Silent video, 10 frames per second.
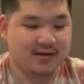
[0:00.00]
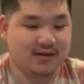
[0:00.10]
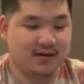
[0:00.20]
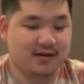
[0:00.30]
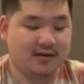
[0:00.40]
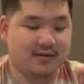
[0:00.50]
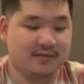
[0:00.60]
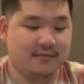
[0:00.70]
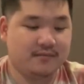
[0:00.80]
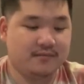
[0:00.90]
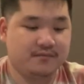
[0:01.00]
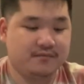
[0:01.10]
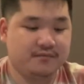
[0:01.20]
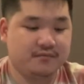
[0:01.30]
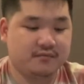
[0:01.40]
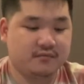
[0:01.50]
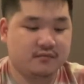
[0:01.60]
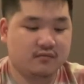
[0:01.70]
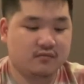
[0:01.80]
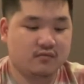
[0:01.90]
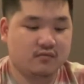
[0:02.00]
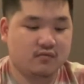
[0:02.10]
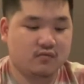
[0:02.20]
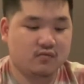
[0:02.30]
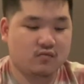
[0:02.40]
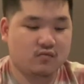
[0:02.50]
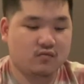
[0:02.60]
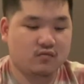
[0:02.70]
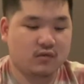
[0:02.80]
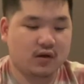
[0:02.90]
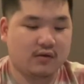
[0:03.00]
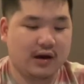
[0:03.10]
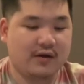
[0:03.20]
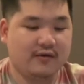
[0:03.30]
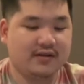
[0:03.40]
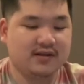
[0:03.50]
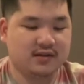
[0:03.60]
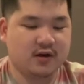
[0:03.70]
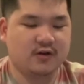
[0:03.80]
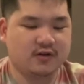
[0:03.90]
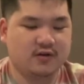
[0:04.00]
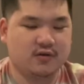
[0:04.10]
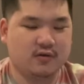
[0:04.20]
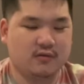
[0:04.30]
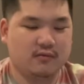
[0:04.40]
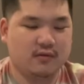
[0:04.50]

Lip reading: I read this article,